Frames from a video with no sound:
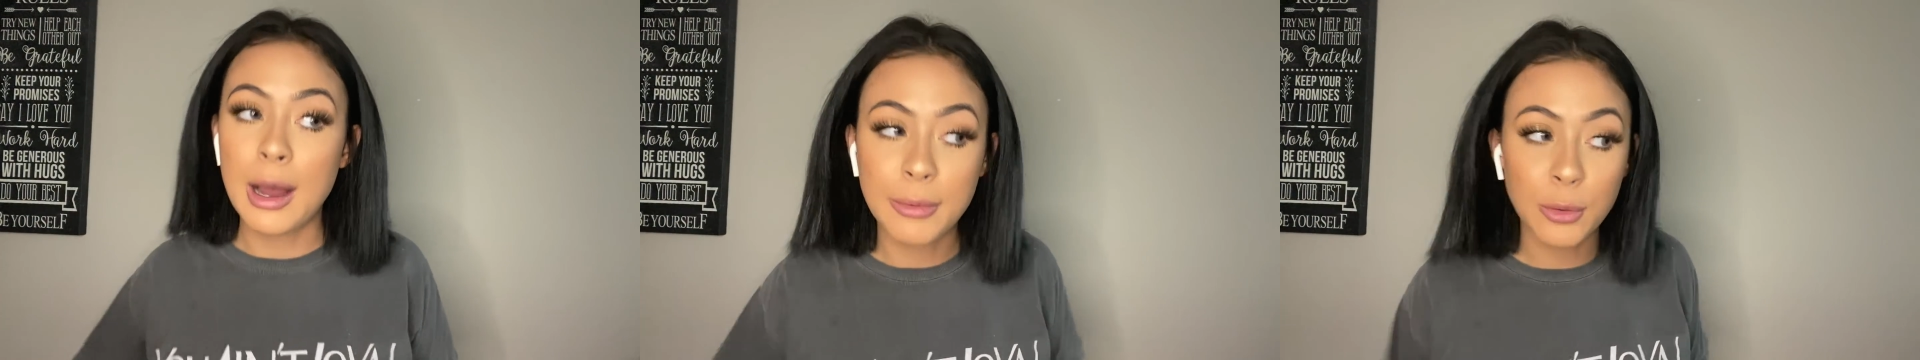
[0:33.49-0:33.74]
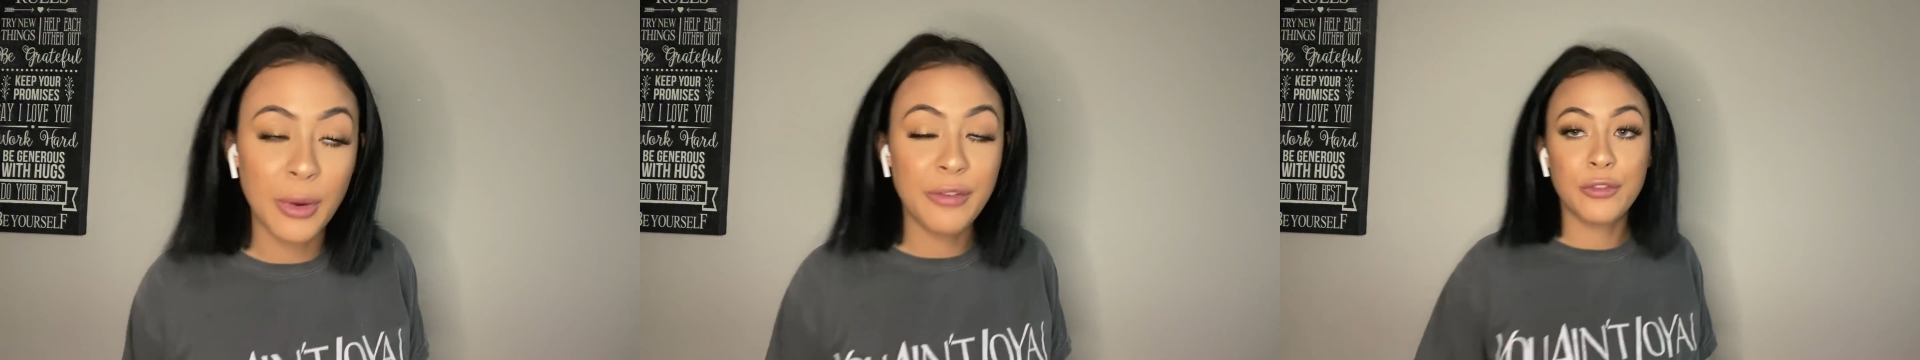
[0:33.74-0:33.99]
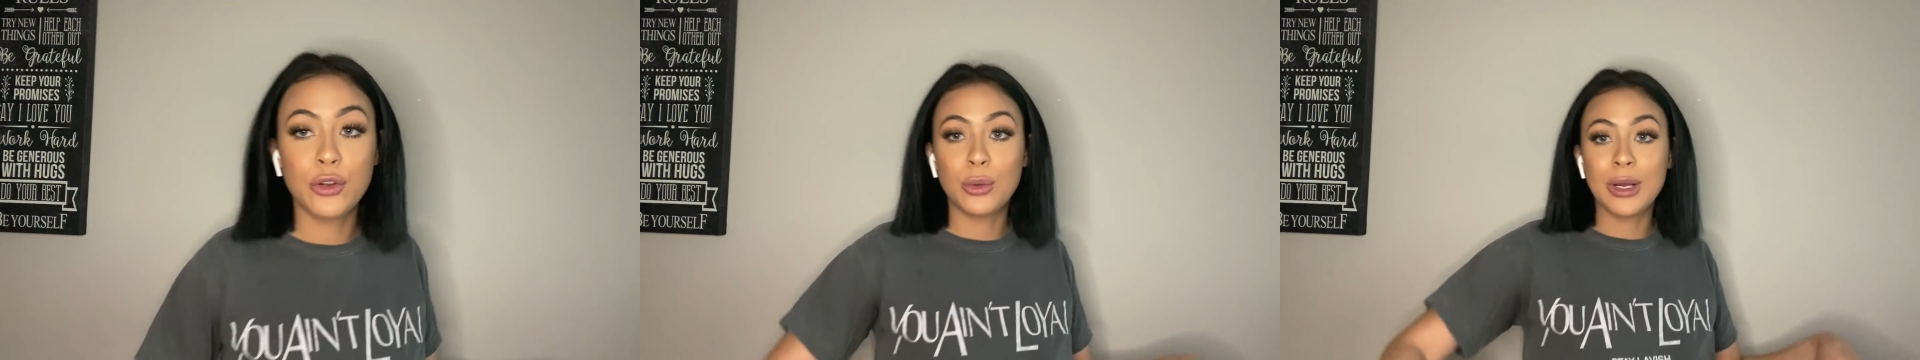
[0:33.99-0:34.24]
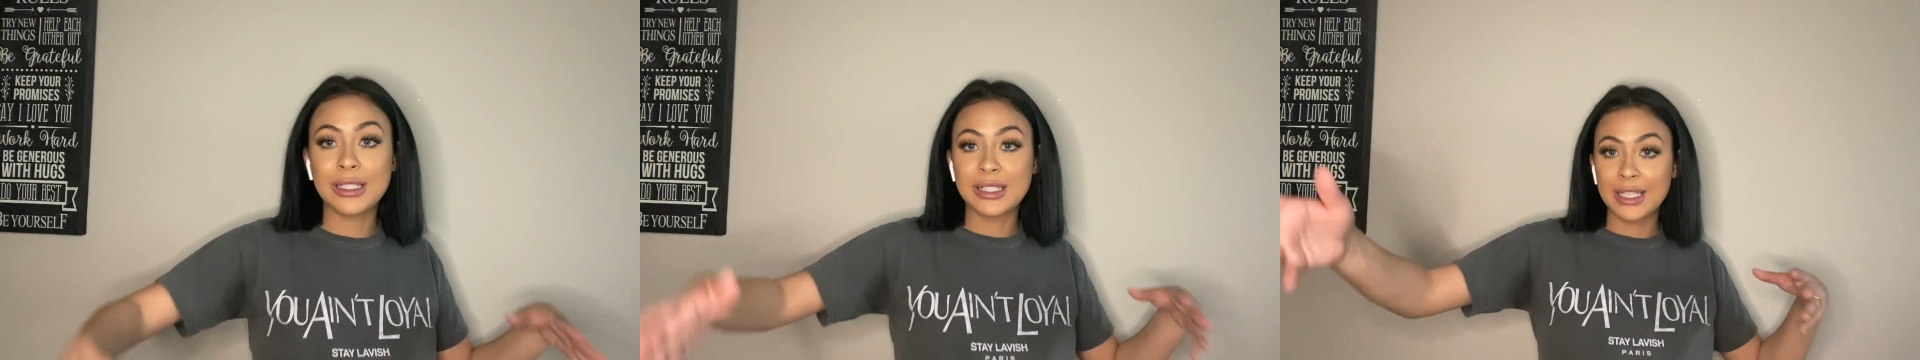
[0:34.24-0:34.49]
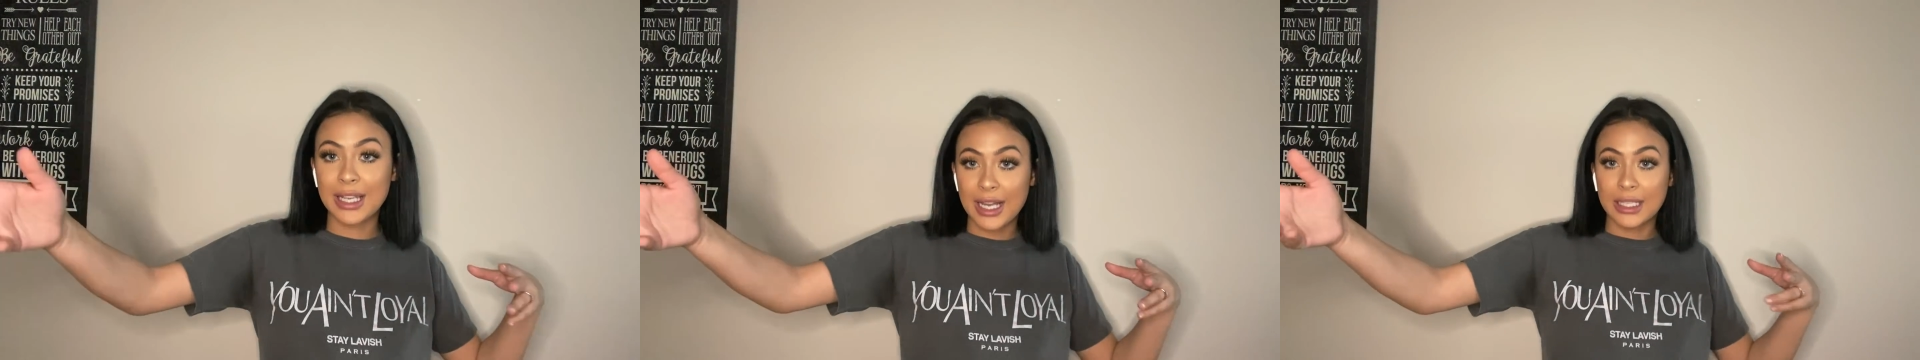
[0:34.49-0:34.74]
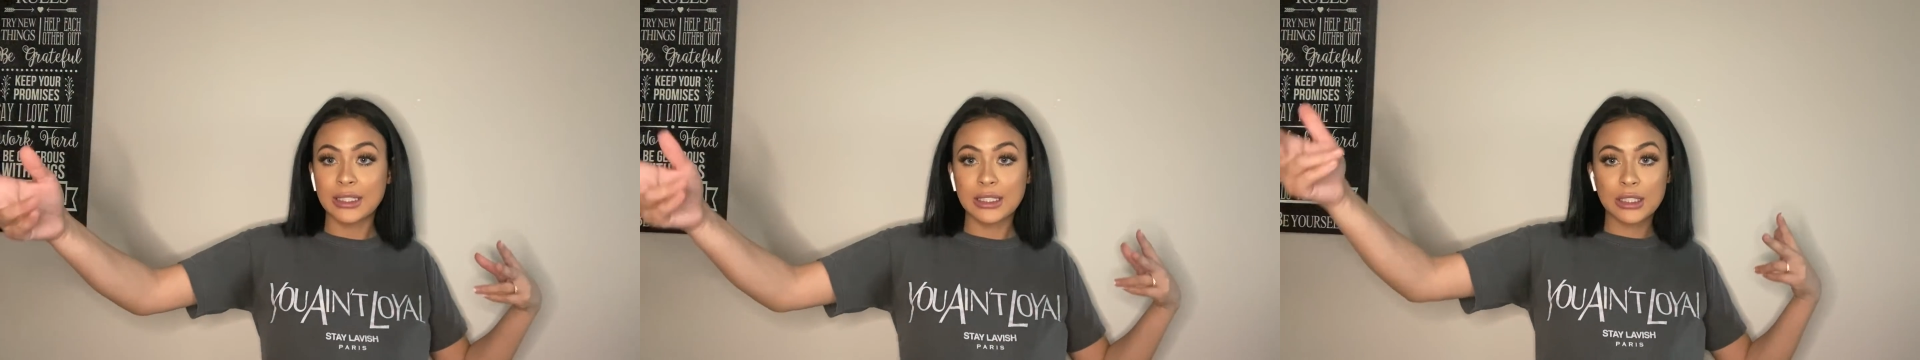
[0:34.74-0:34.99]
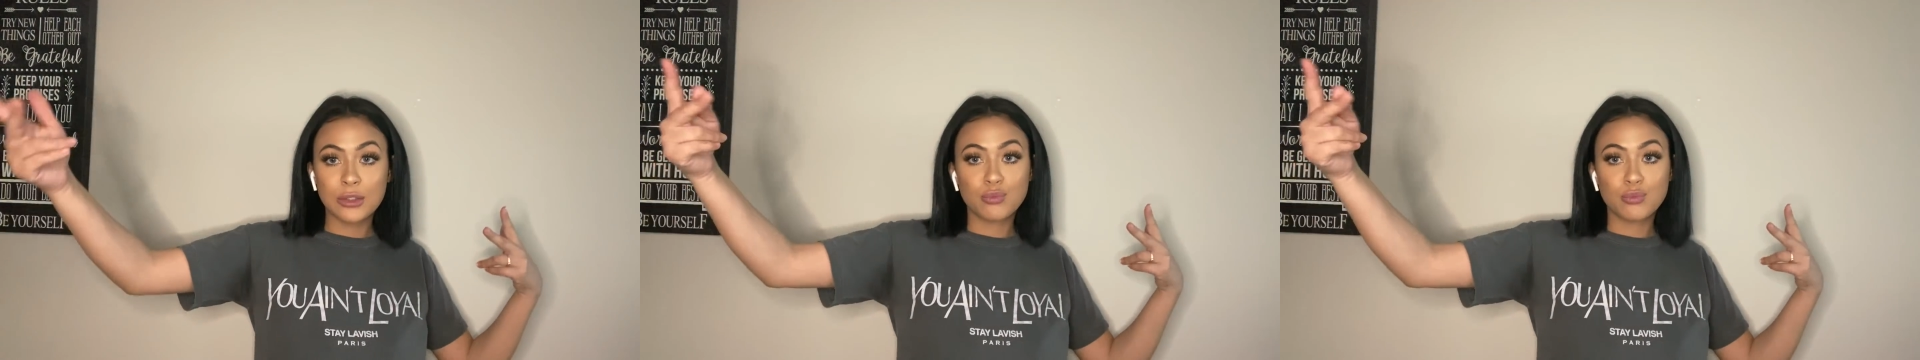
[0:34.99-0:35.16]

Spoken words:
gonna wait for you guys to guess.